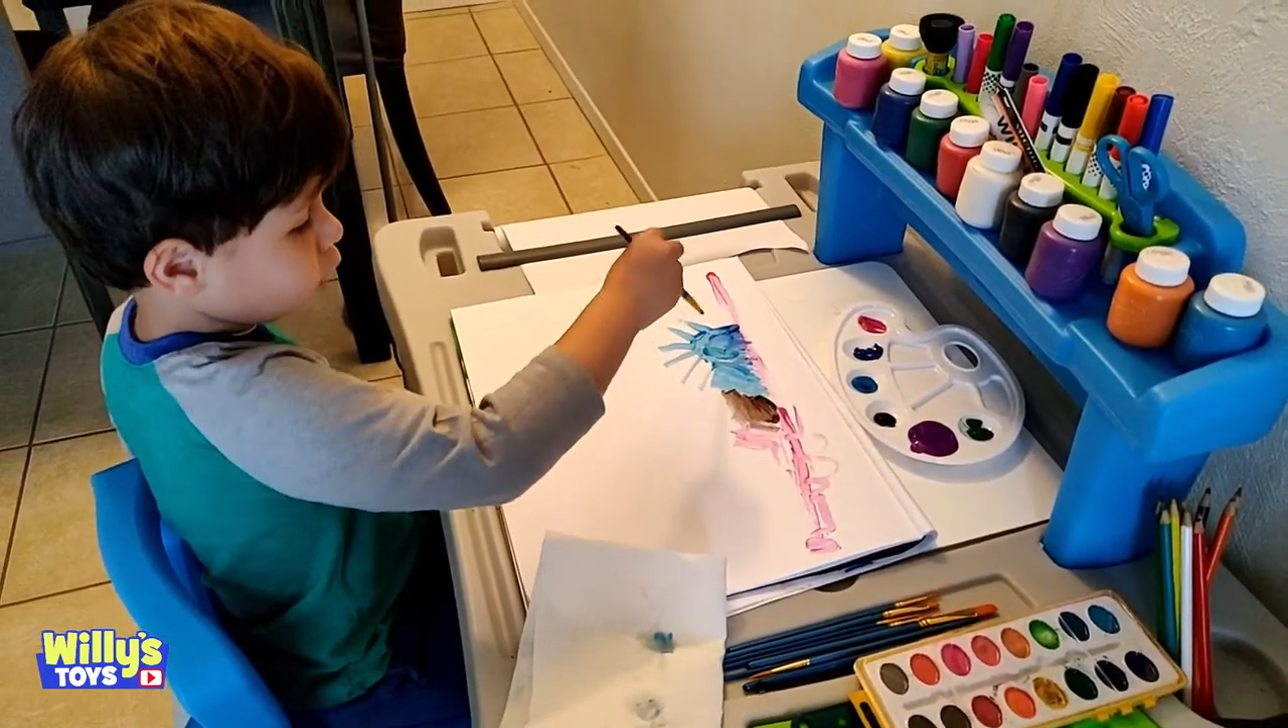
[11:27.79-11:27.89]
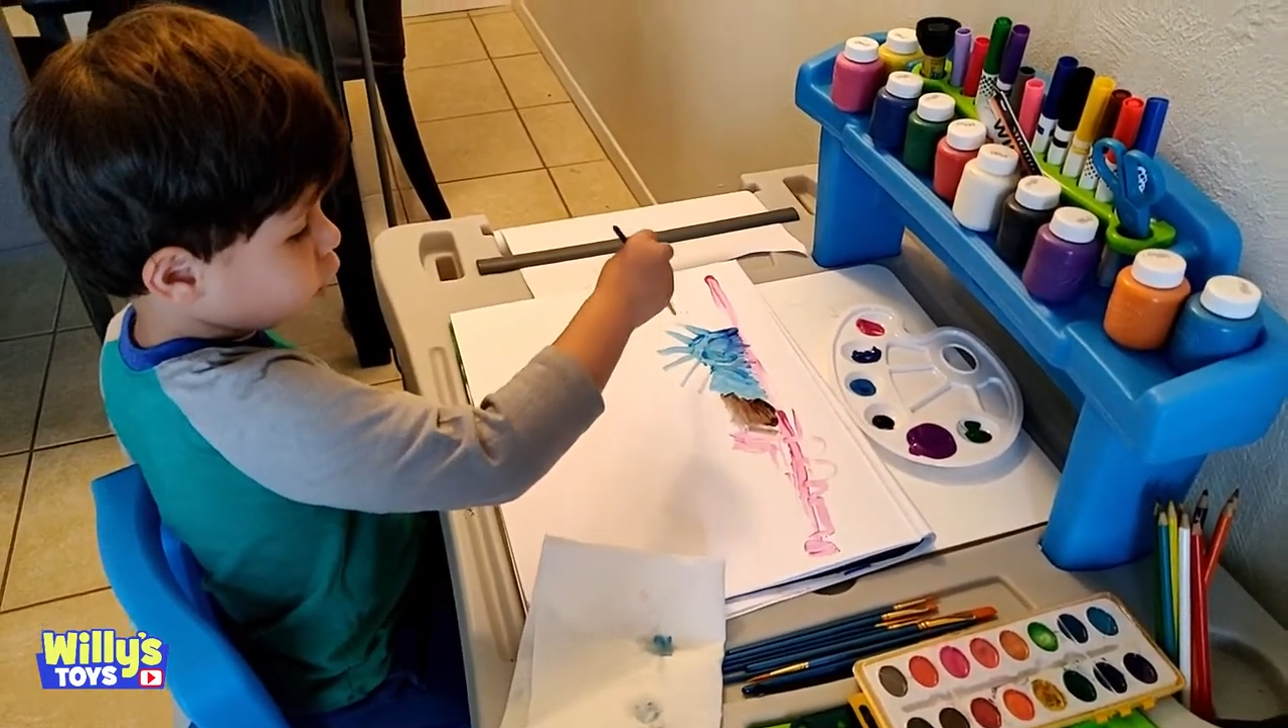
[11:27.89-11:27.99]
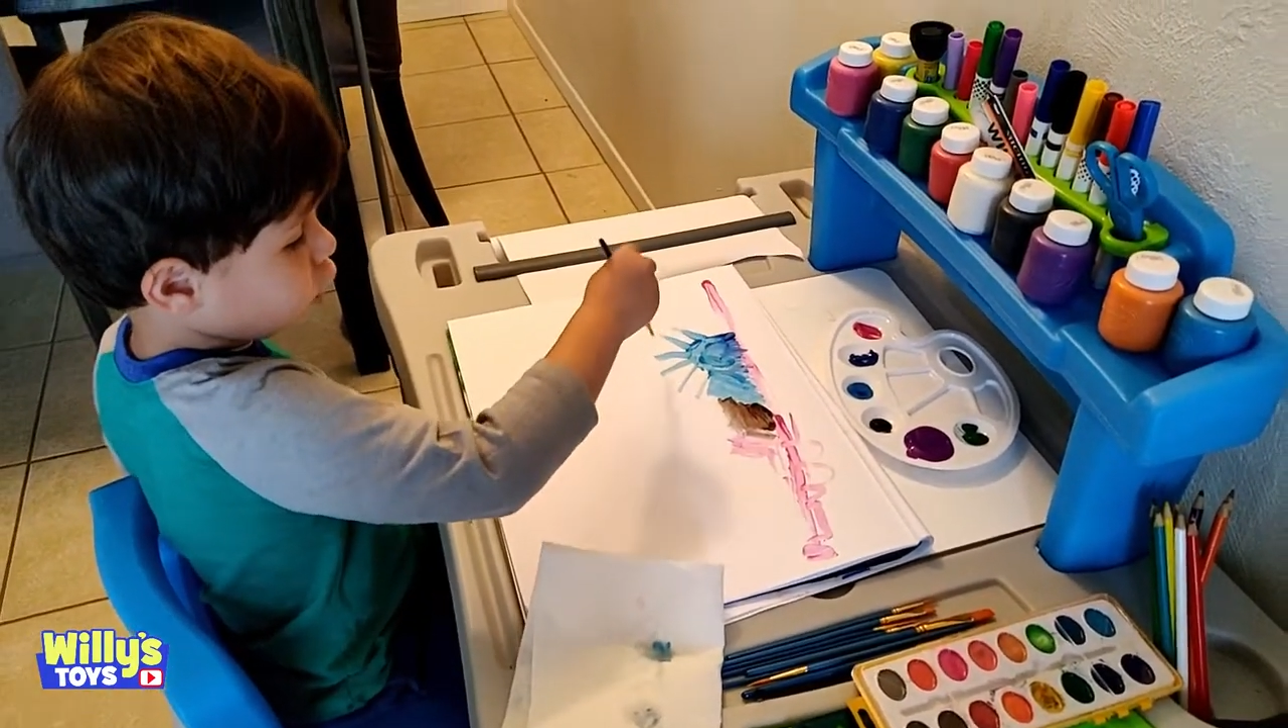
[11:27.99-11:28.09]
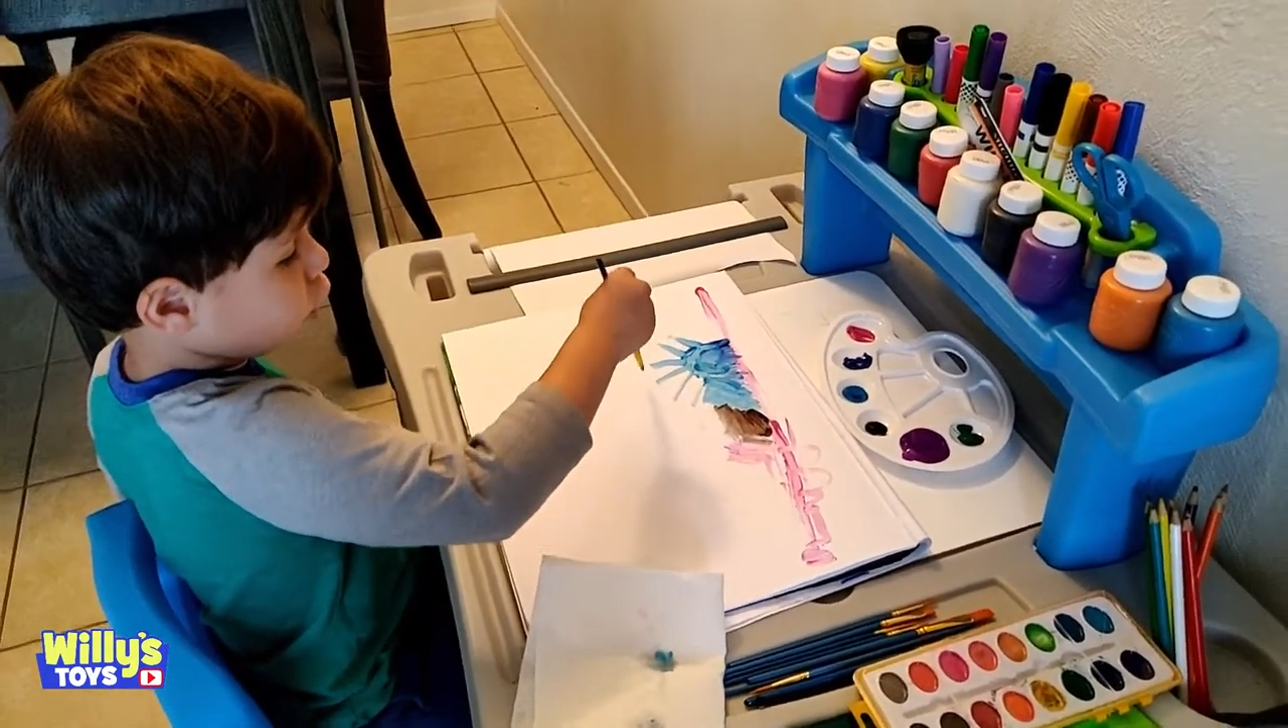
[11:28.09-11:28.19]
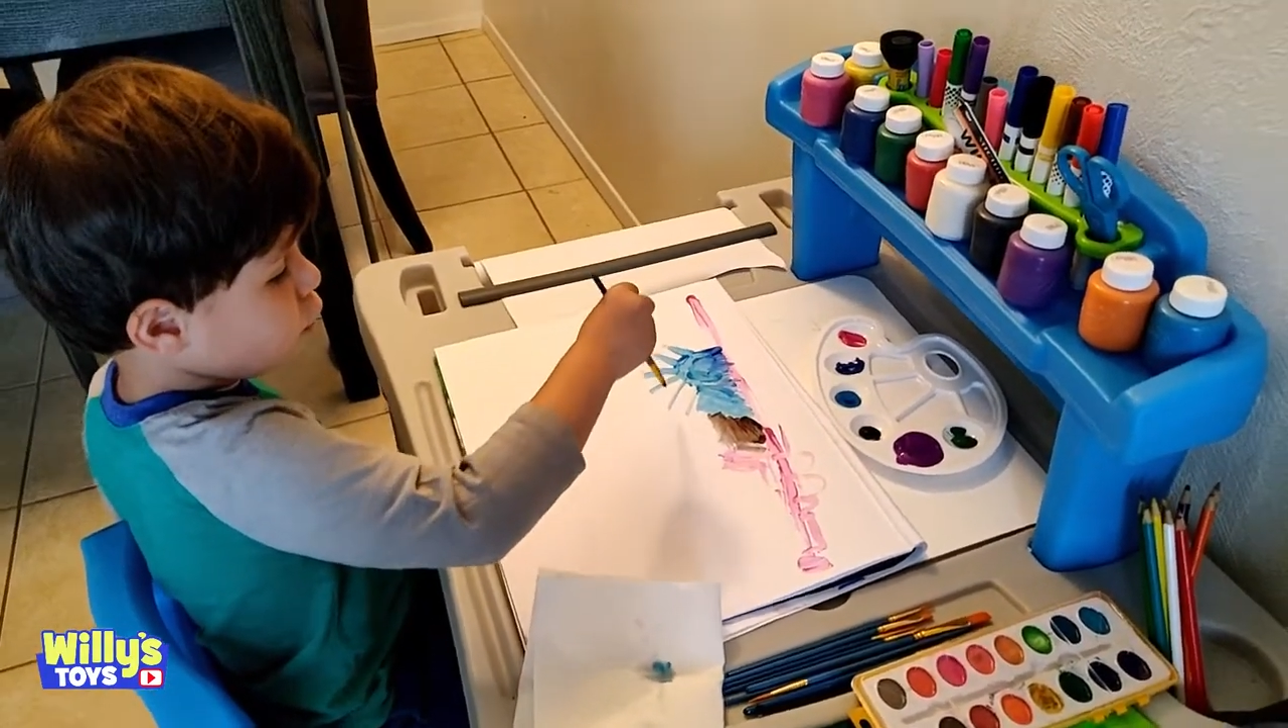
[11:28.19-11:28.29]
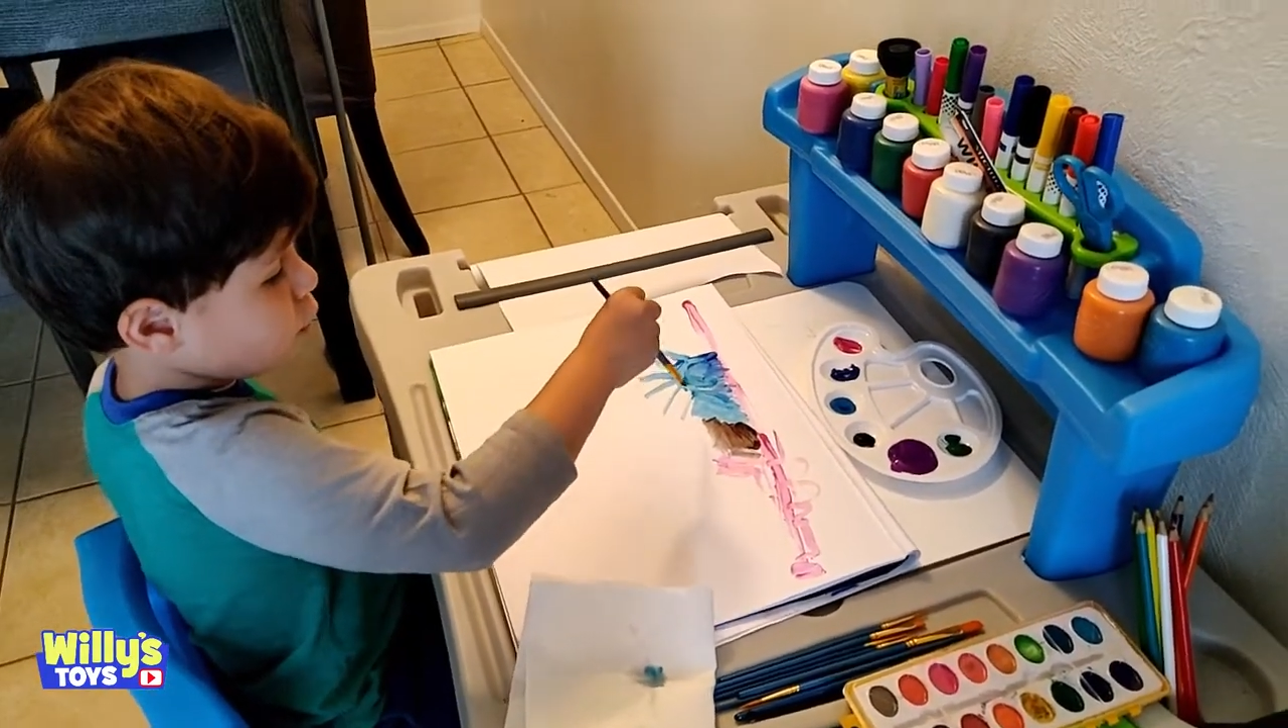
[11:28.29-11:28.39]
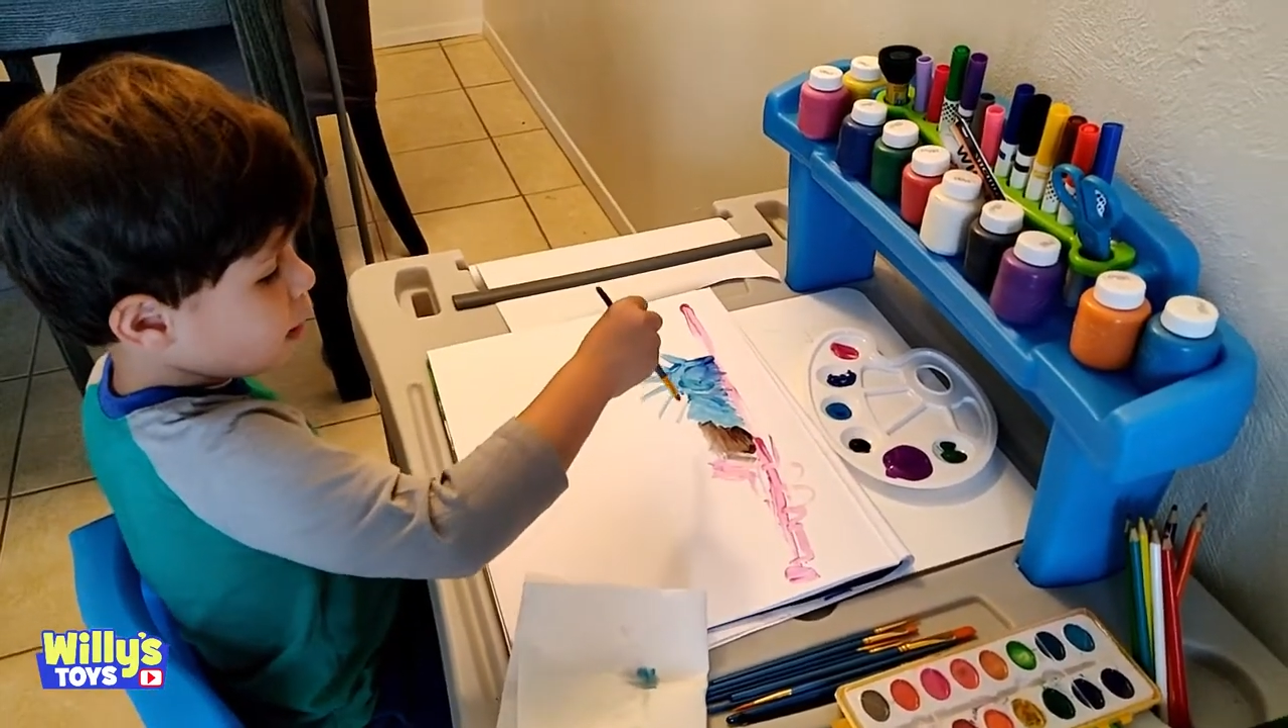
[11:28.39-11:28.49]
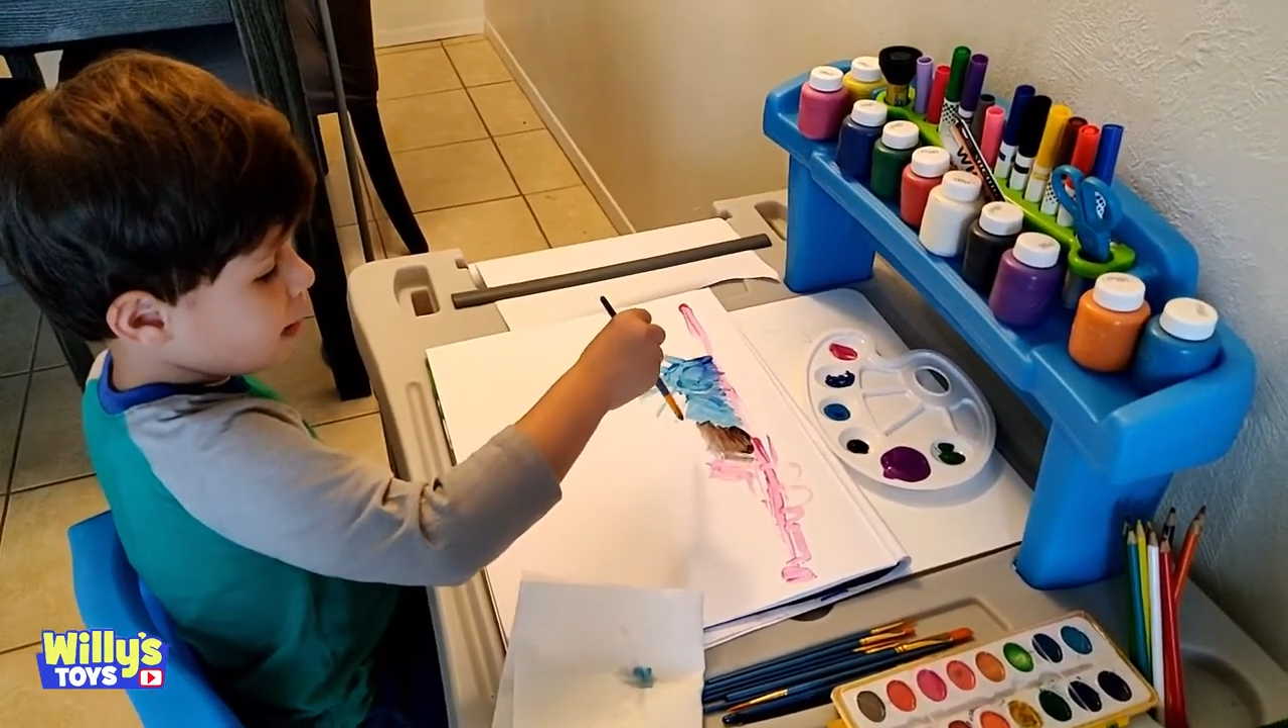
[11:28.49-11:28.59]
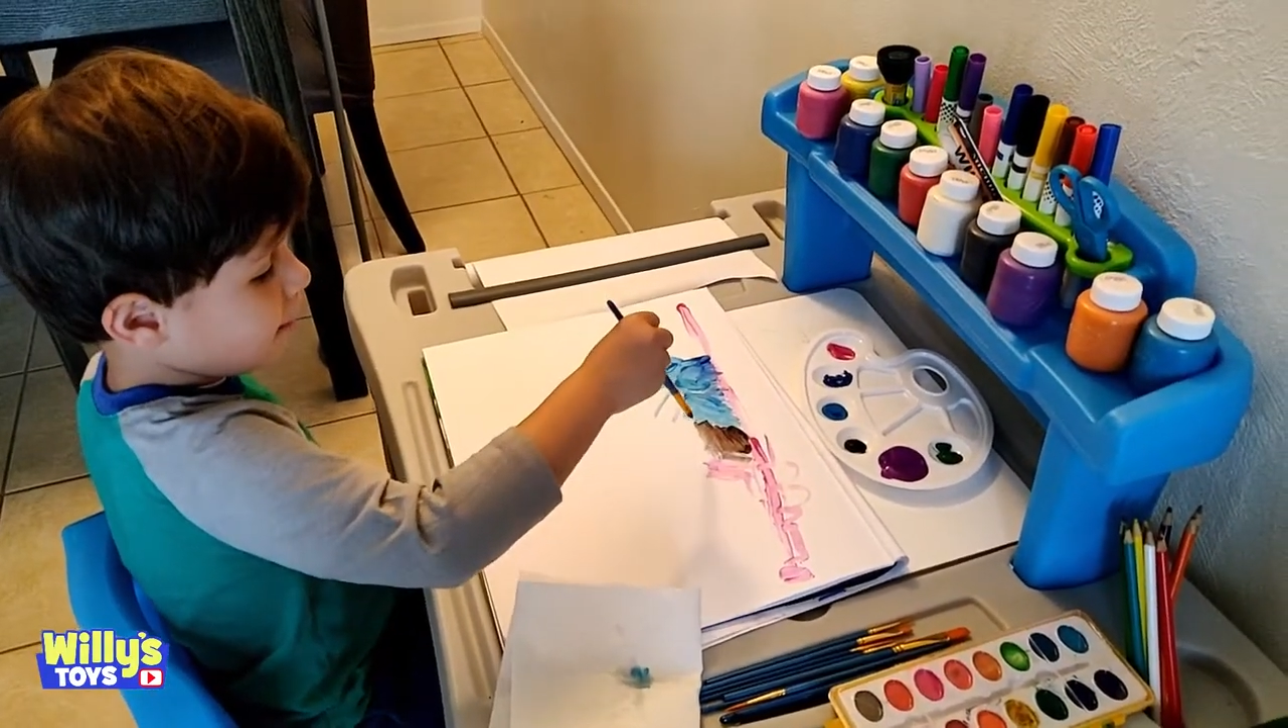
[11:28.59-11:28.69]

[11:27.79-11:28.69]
blue